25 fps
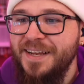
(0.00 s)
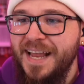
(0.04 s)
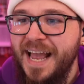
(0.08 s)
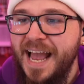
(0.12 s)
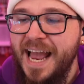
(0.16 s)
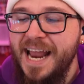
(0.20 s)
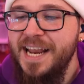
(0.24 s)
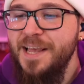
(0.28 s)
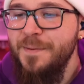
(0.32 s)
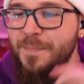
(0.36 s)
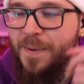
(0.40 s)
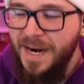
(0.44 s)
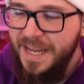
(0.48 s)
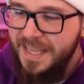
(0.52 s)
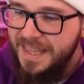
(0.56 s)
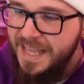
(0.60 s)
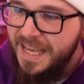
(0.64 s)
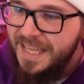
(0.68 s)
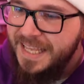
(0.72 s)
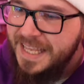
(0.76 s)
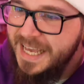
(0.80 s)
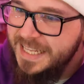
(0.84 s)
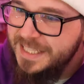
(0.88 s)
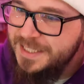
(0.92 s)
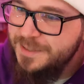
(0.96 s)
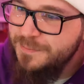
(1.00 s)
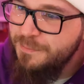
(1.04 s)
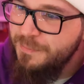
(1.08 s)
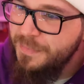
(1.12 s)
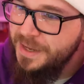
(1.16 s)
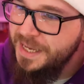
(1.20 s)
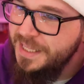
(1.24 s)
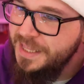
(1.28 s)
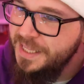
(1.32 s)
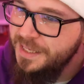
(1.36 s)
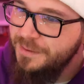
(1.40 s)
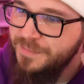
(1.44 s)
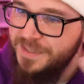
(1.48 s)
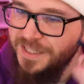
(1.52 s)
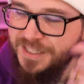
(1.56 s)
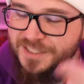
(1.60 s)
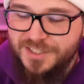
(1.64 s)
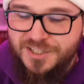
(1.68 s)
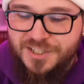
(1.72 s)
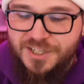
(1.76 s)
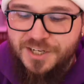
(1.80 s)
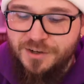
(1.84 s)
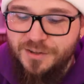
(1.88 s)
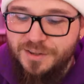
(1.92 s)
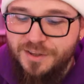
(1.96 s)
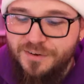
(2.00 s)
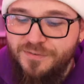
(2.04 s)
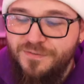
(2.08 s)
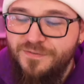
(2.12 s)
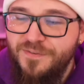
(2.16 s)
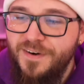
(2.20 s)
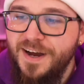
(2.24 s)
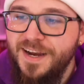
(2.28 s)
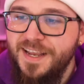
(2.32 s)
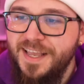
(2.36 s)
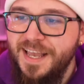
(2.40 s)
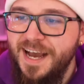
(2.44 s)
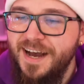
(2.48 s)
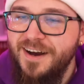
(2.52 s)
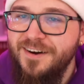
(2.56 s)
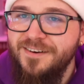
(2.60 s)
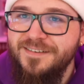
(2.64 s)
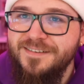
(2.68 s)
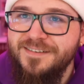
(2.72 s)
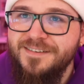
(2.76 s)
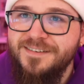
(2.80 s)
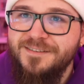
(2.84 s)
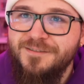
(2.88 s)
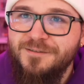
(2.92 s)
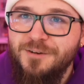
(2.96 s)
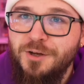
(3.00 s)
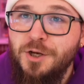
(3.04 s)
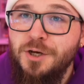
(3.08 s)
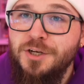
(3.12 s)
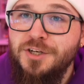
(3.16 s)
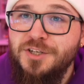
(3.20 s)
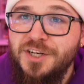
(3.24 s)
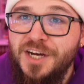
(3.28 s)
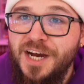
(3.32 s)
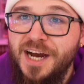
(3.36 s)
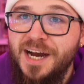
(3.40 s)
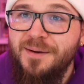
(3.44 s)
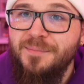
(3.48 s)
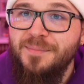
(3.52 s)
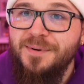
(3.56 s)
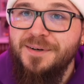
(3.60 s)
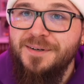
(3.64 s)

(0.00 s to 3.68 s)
Anybody that gets Milim to chill the fuck out, good job.